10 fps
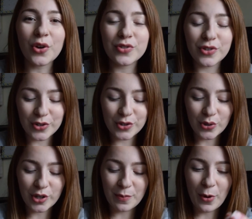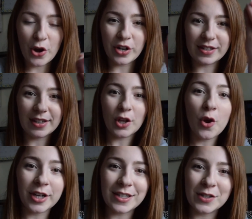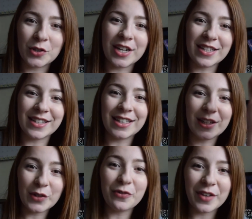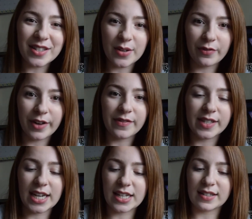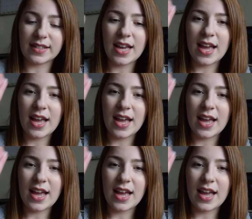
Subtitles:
Those 2 components, the loading screens and the Alluvians every 5 seconds,